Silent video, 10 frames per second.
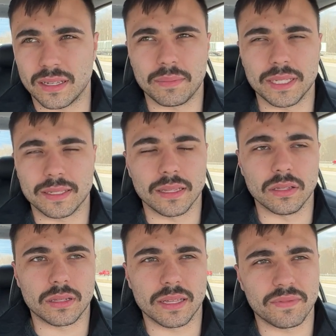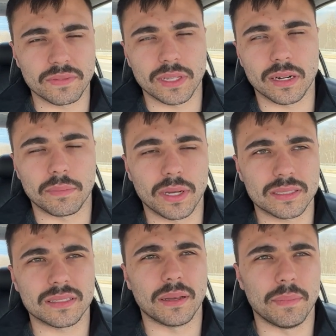I mean, it doesn't look like
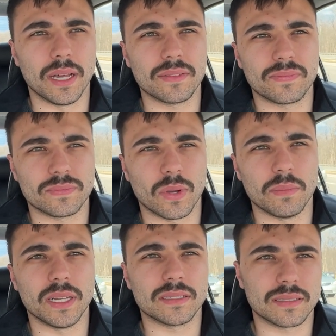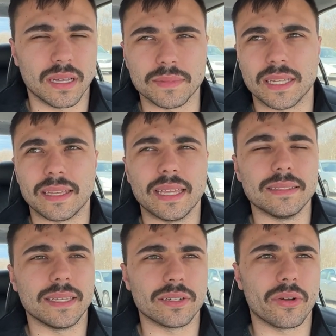$1,500 a month, 12 months comes out to
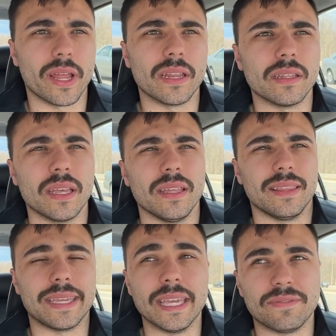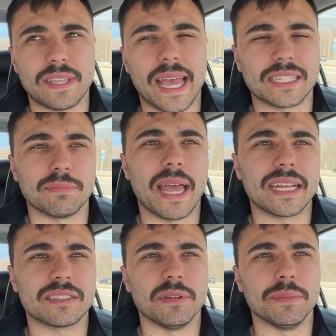$18,000. The gift tax
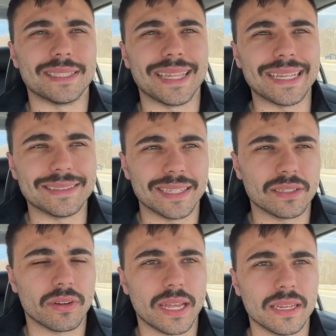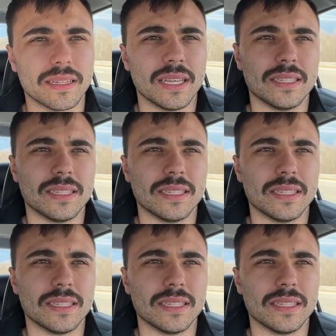maximum is $19,000.